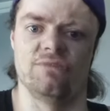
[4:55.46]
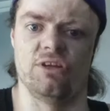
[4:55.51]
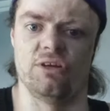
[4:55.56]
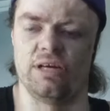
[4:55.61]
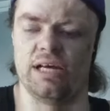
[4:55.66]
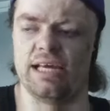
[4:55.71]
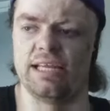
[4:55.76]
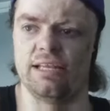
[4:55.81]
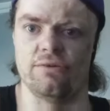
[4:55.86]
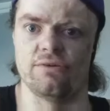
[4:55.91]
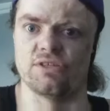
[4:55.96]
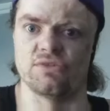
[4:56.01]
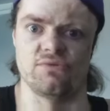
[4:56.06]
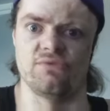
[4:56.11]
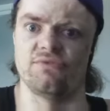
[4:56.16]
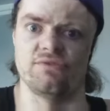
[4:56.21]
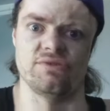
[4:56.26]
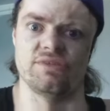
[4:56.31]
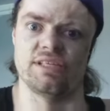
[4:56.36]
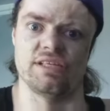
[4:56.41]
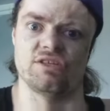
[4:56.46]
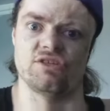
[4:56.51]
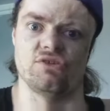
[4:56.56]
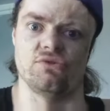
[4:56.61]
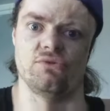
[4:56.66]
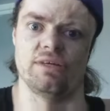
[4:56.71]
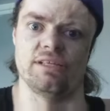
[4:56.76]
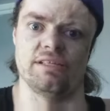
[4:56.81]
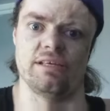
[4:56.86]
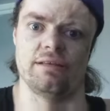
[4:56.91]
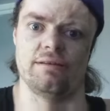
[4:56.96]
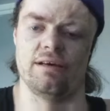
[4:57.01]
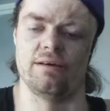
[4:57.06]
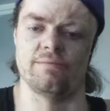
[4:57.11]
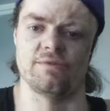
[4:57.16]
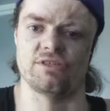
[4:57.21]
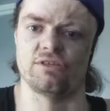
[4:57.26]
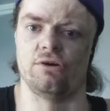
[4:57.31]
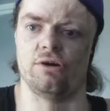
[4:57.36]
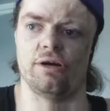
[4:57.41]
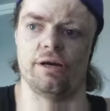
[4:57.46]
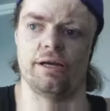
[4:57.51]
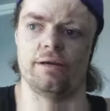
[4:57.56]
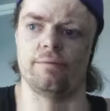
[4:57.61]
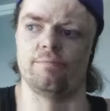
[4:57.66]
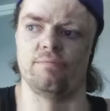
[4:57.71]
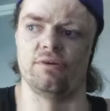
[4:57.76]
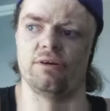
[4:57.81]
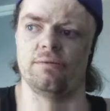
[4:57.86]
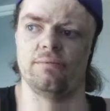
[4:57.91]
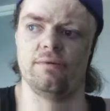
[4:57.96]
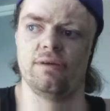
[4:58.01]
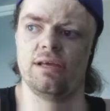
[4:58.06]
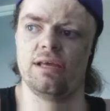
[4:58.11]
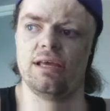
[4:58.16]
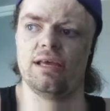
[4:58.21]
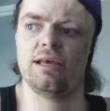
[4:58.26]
look, I know this review's disjointed. I'm sorry, but